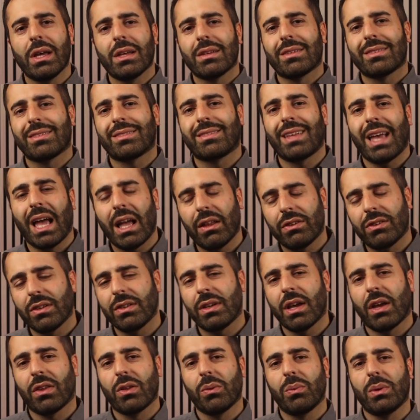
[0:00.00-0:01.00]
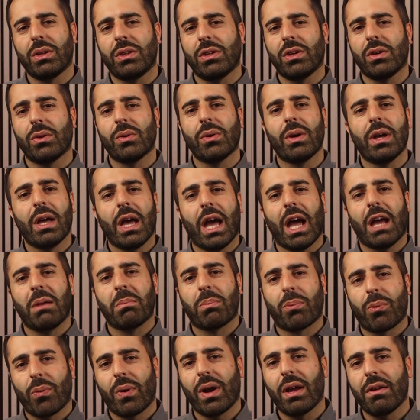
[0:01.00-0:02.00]
stand together with you,
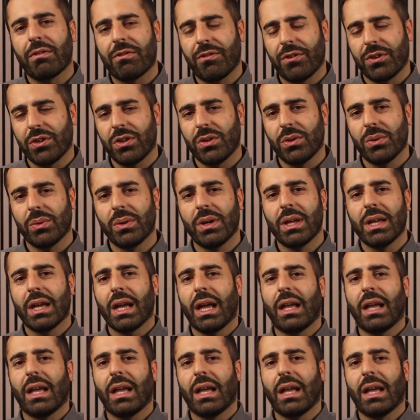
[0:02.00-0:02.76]
and pray for you